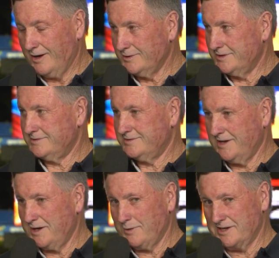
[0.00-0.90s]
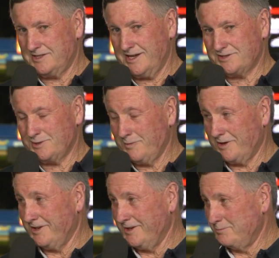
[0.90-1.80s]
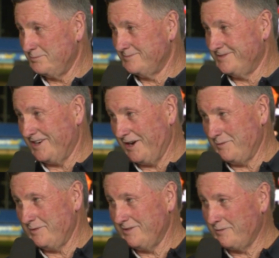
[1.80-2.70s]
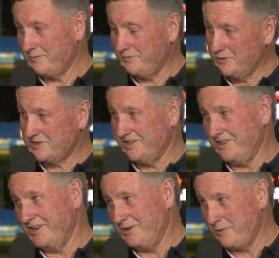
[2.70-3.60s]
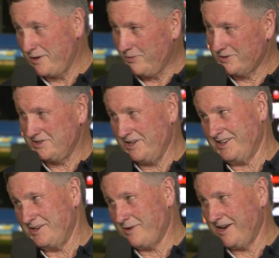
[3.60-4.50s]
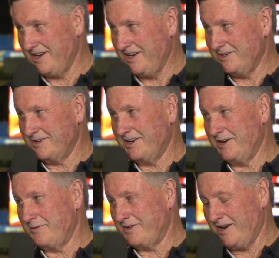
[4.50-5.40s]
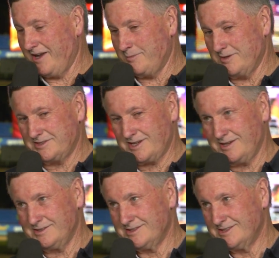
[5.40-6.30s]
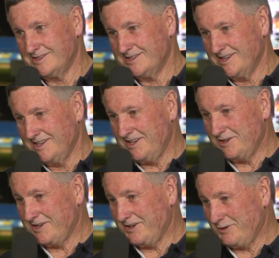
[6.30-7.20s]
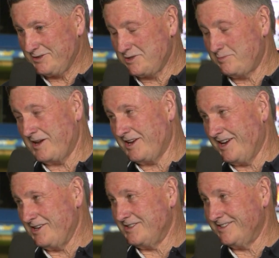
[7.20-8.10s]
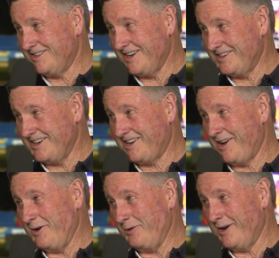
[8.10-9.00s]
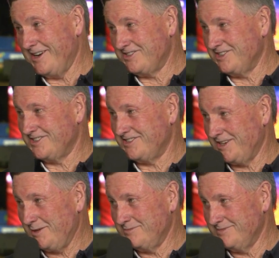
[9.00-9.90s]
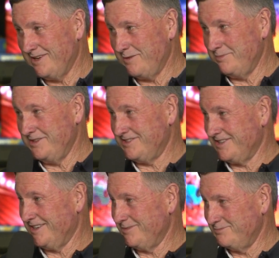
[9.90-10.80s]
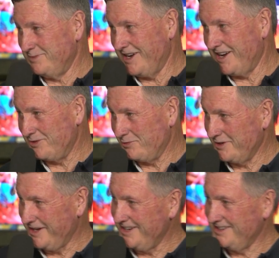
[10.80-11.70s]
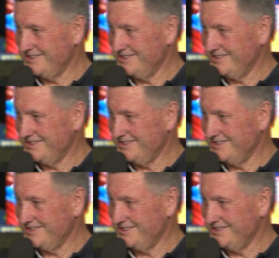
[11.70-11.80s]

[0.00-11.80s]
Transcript: Look, it's anyone's guess. I'm not going to, firstly, you need a red box and a clear run again. I don't know if that'll happen. So, I don't like to speculate and get carried away. It's just a bit hard to work out.